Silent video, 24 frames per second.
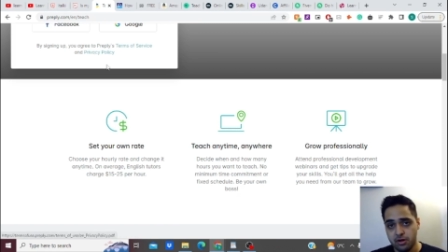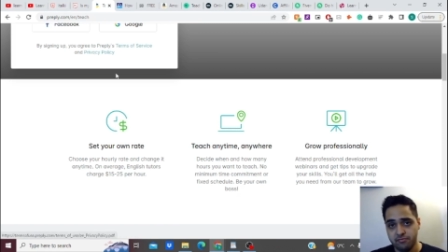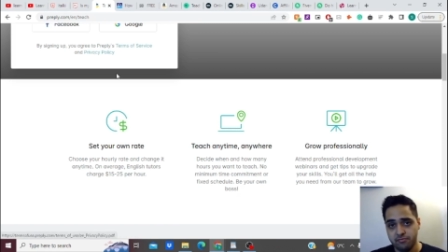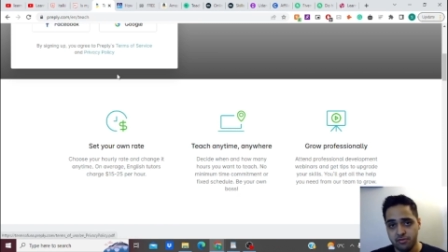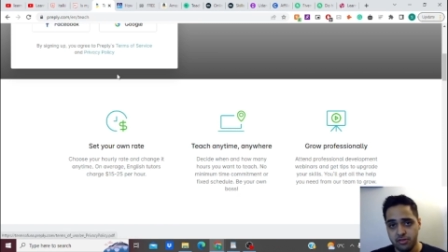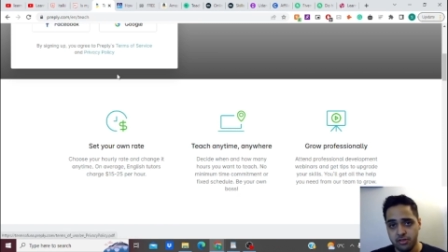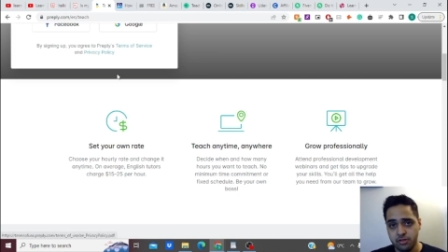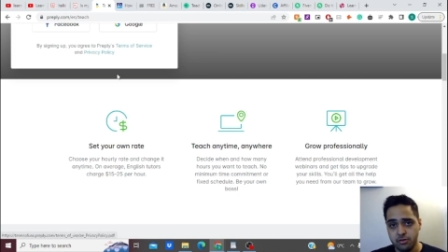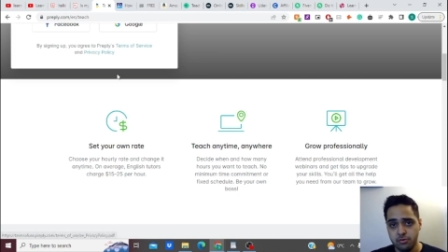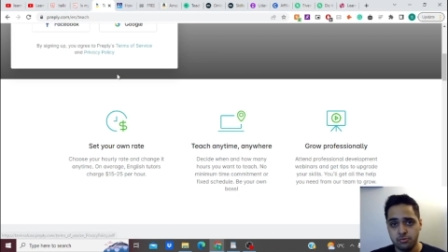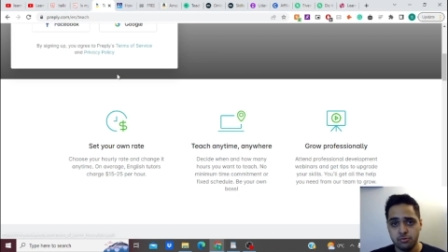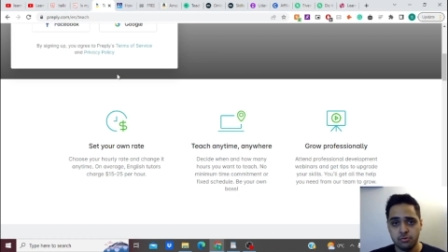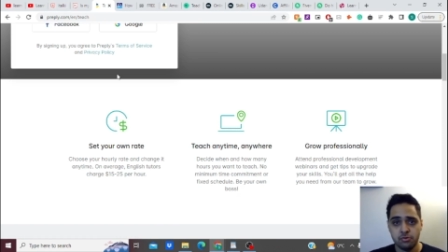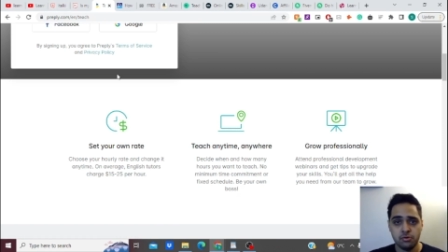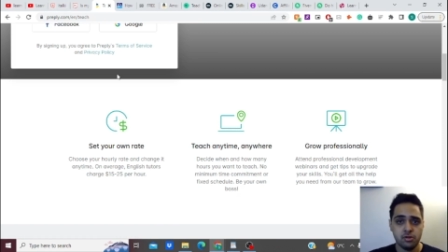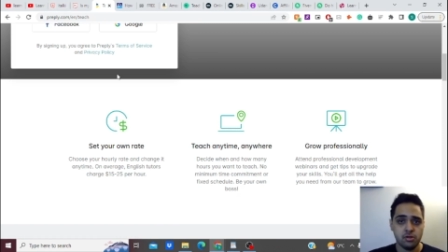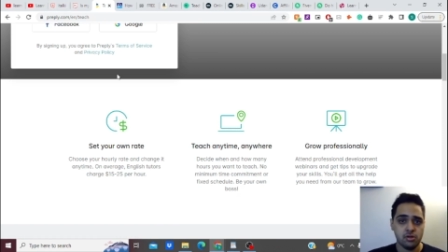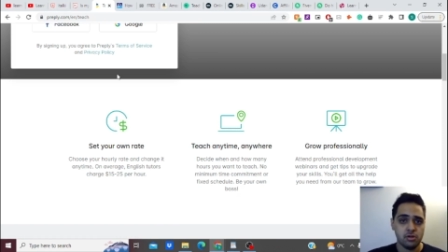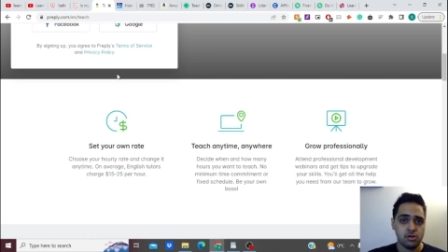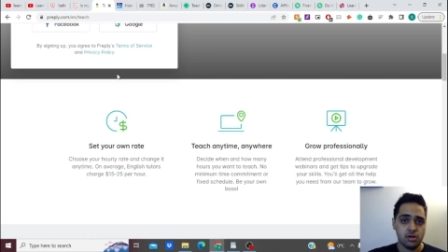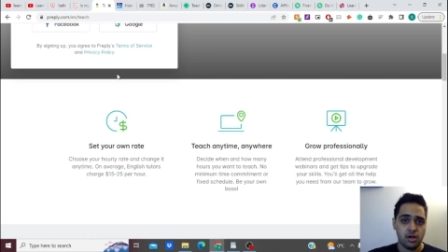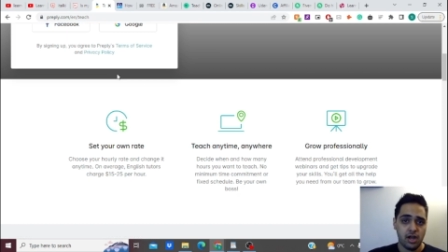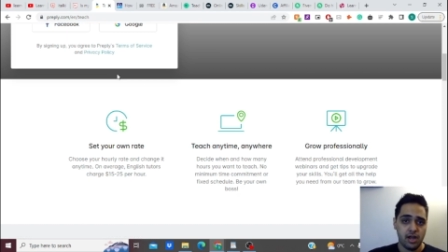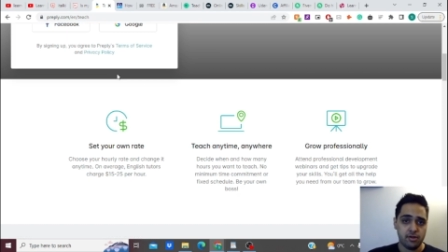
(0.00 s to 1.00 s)
for you,
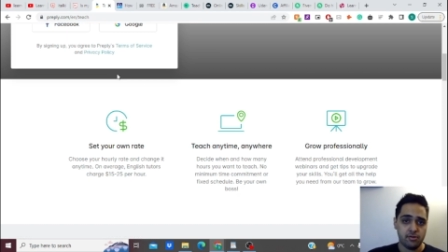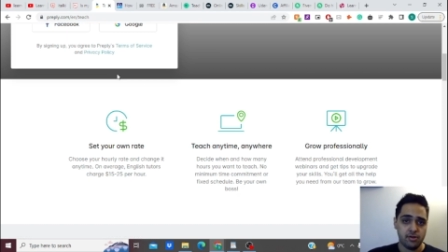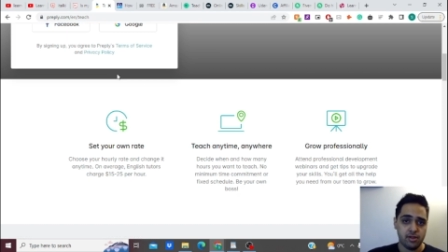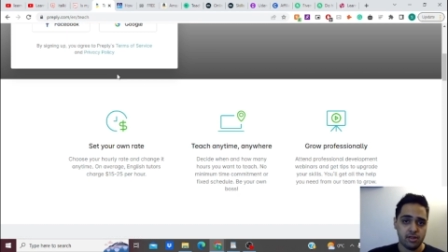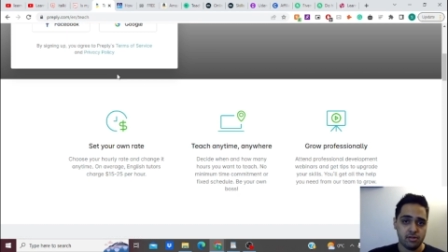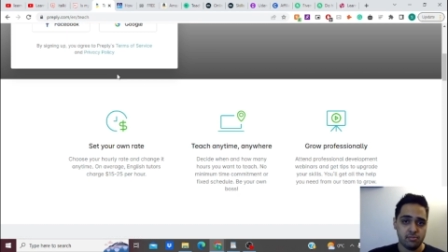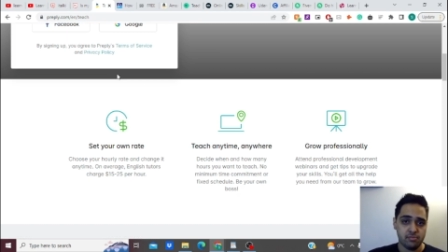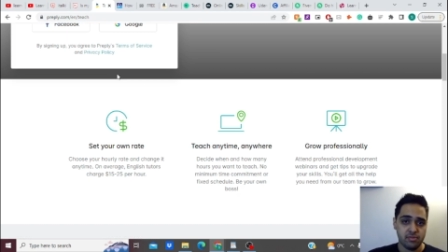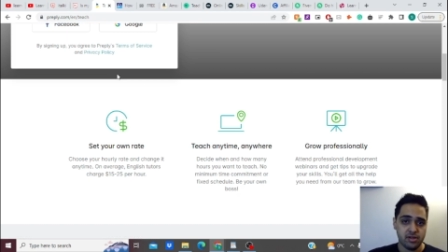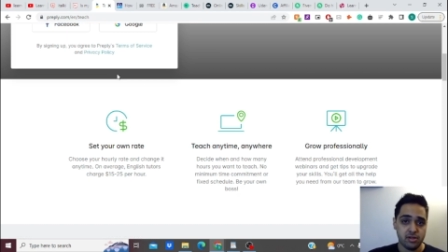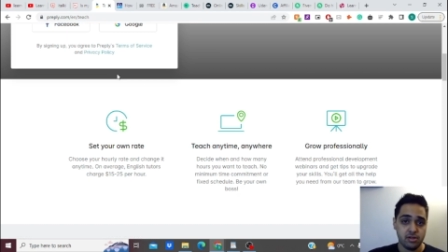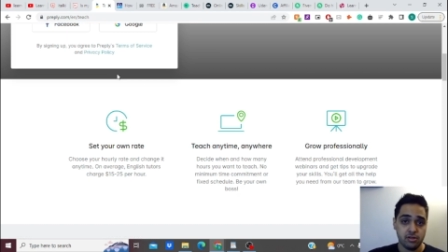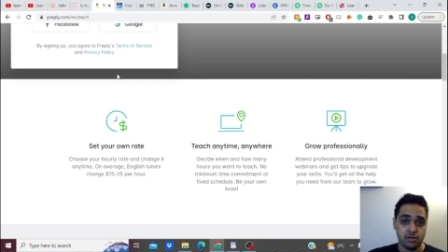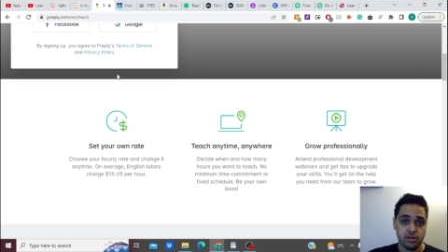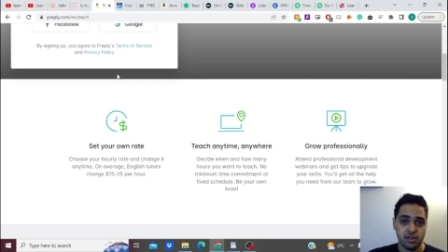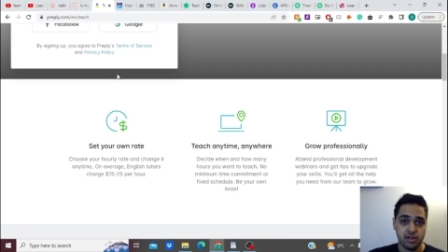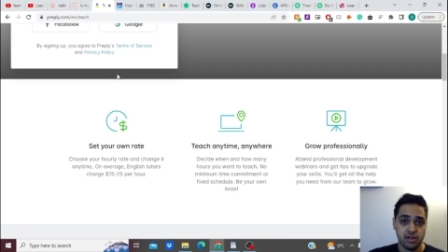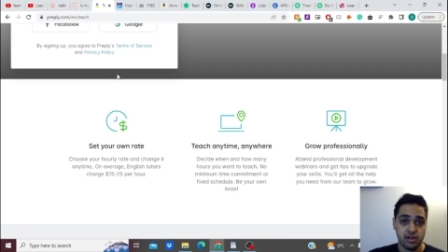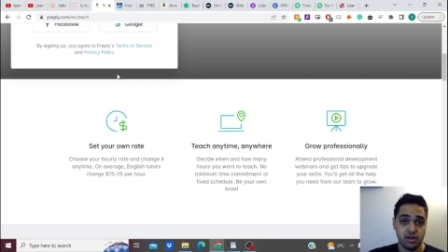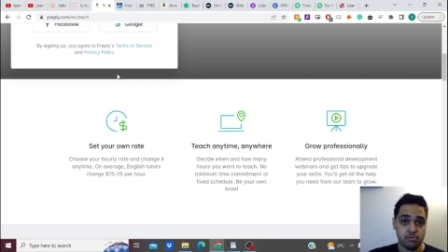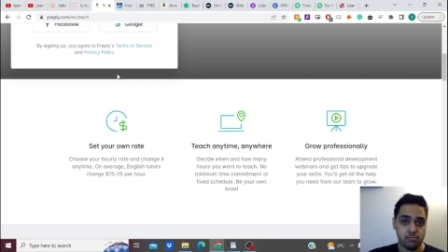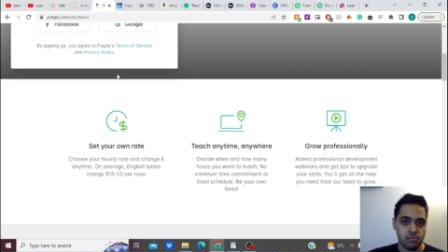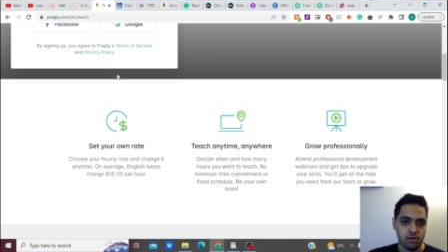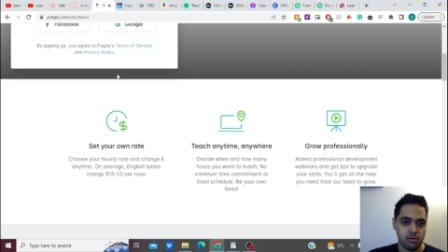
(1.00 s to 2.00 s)
I recommend looking
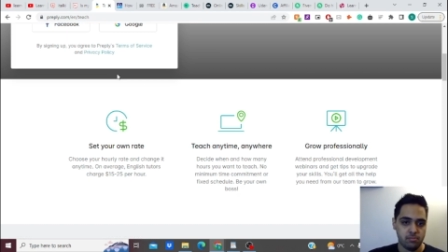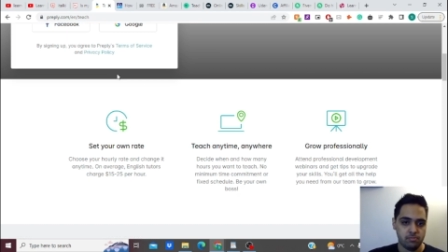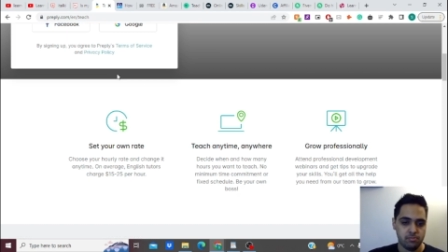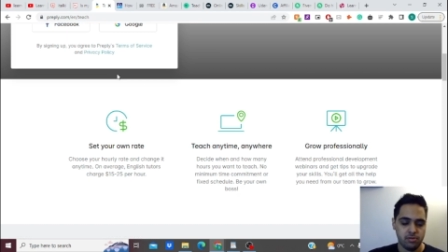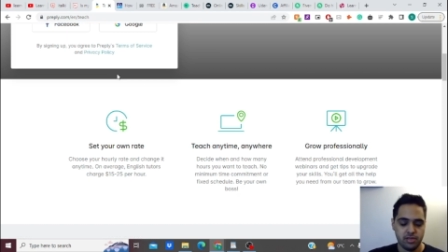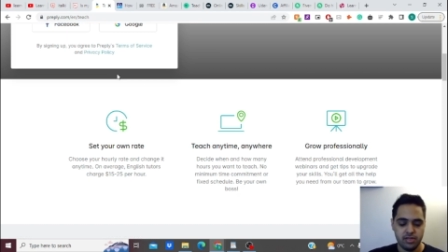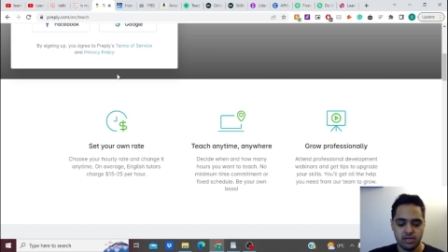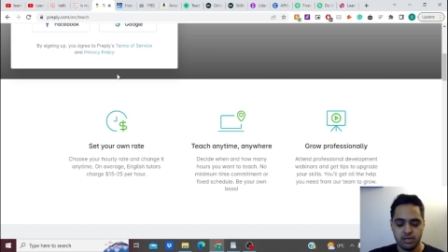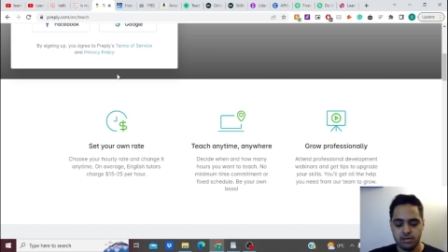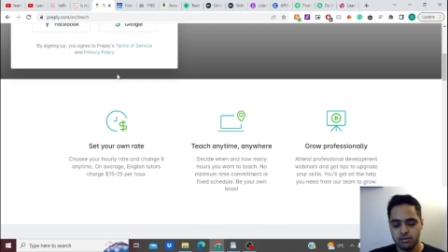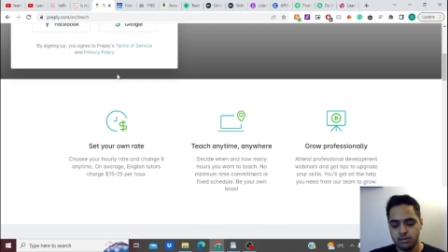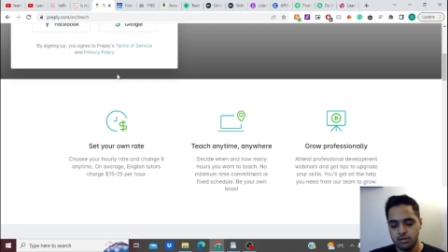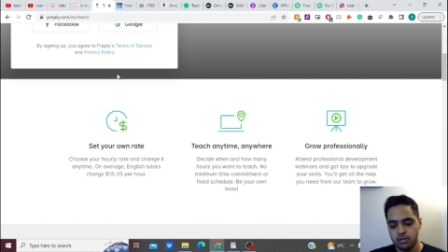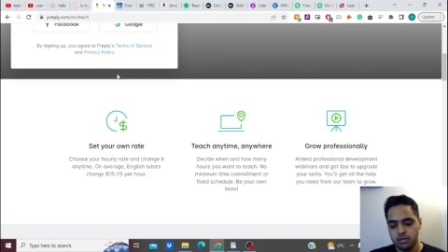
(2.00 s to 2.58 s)
at Preply.